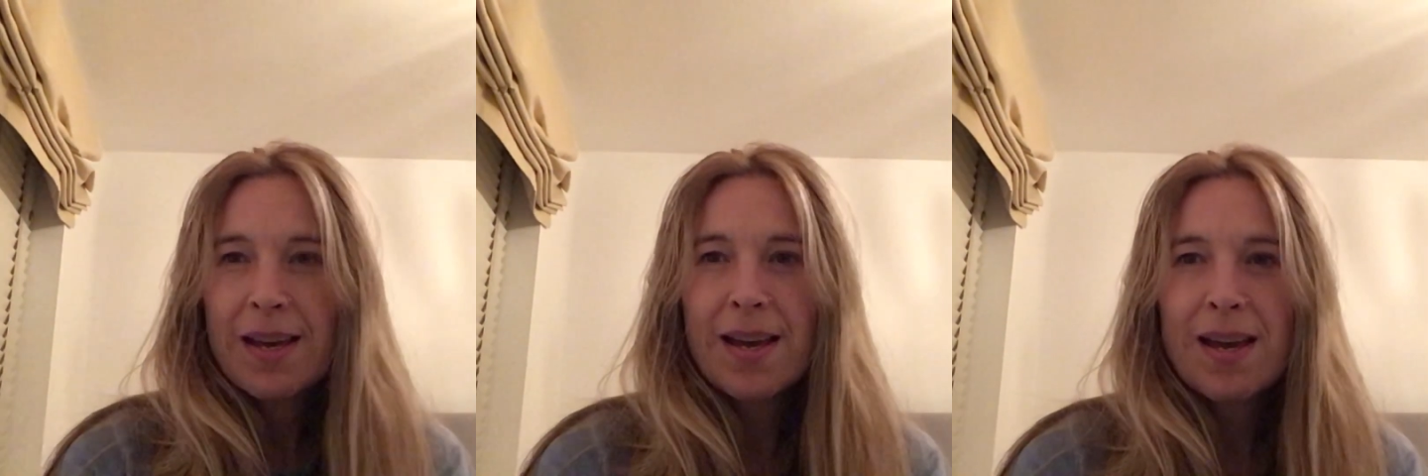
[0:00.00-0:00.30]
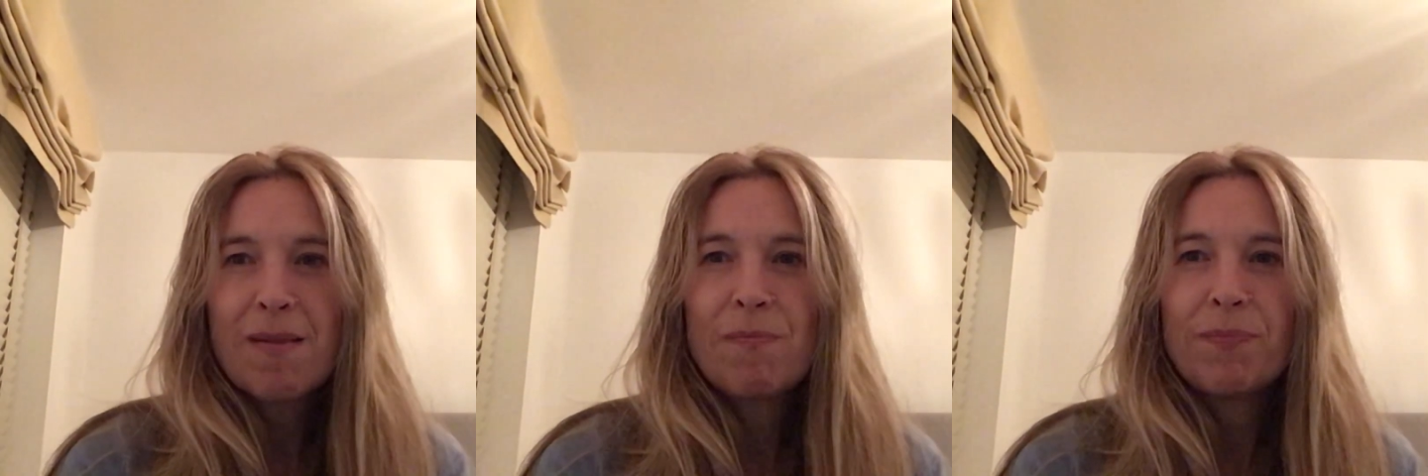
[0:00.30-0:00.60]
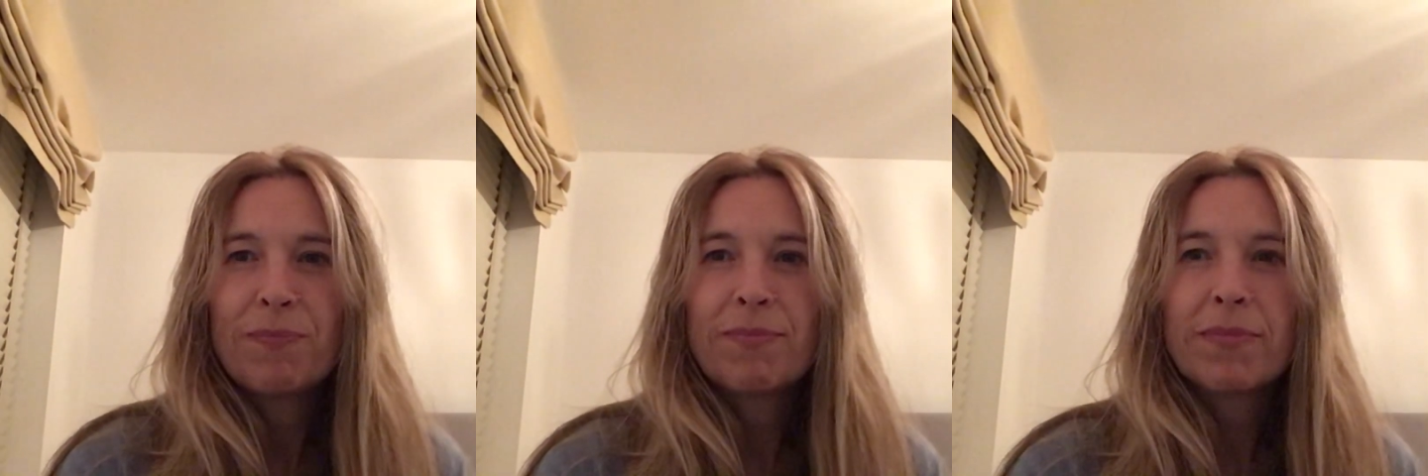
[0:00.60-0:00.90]

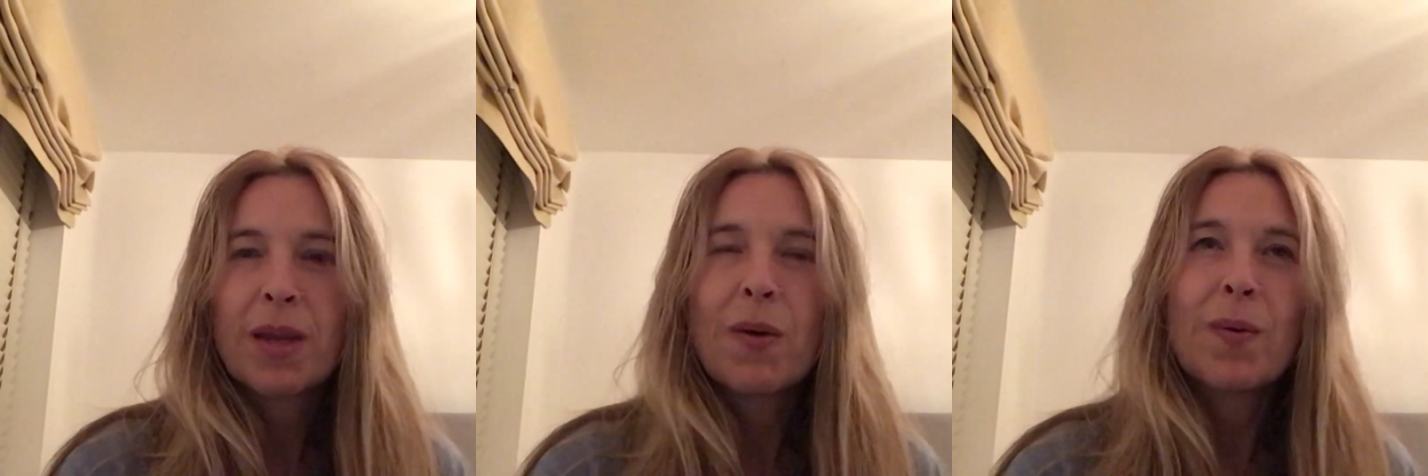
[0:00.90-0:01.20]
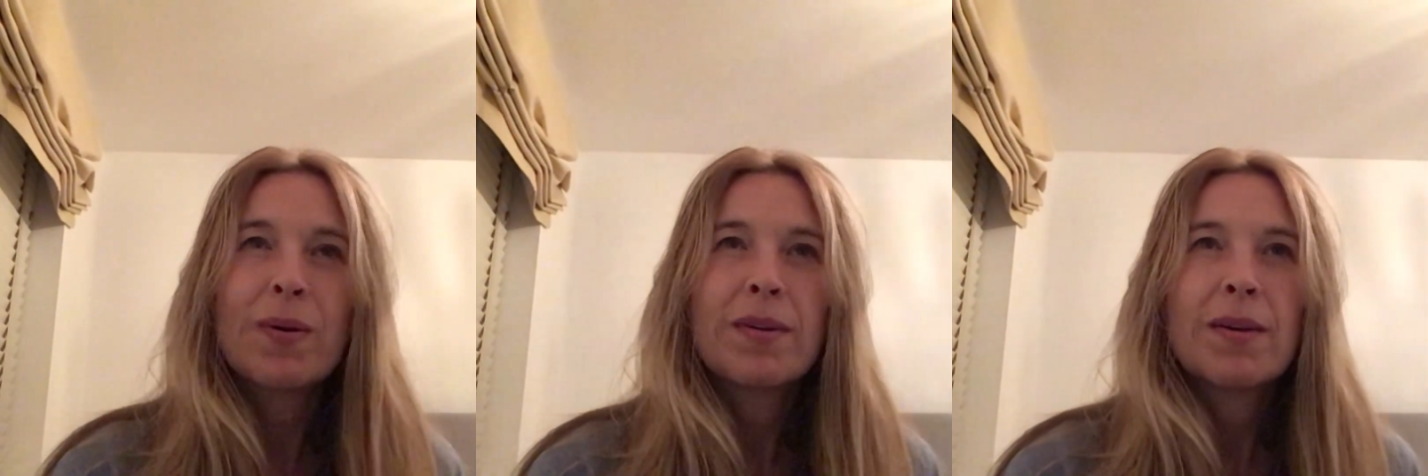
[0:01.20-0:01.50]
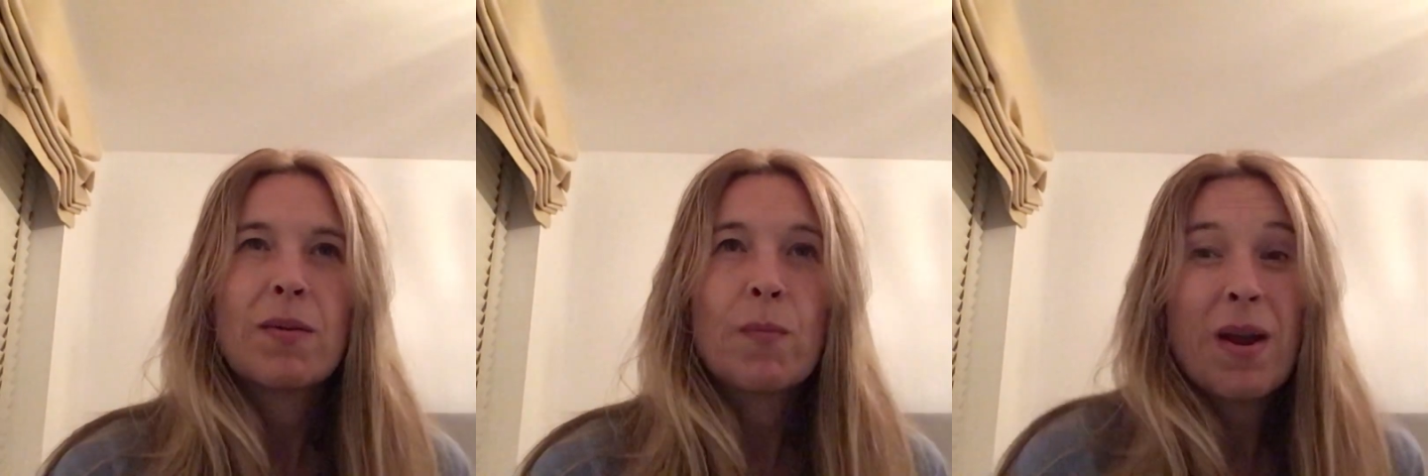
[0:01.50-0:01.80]

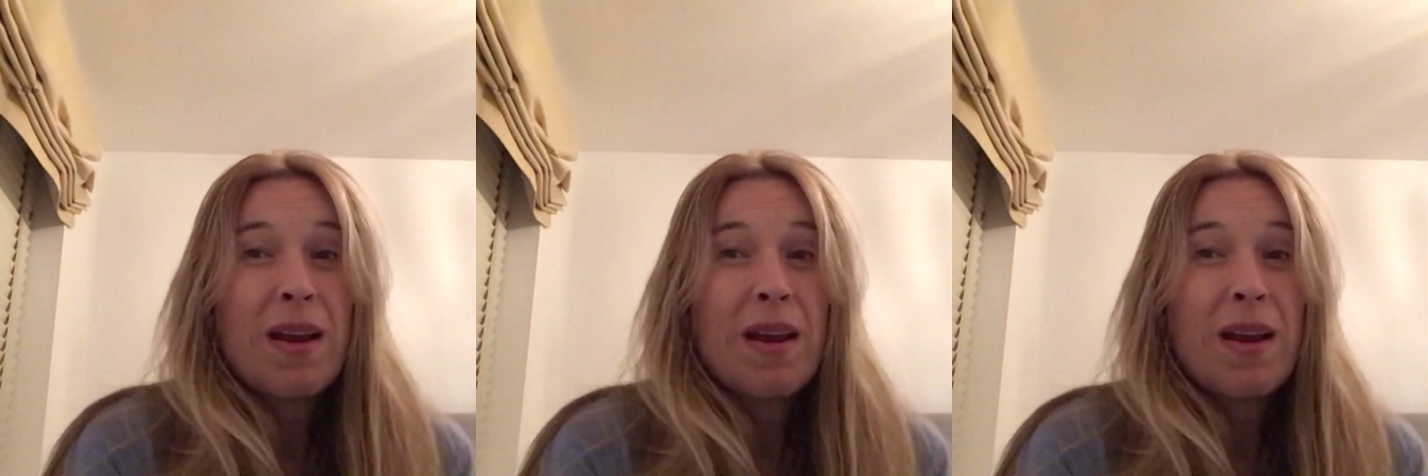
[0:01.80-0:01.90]
where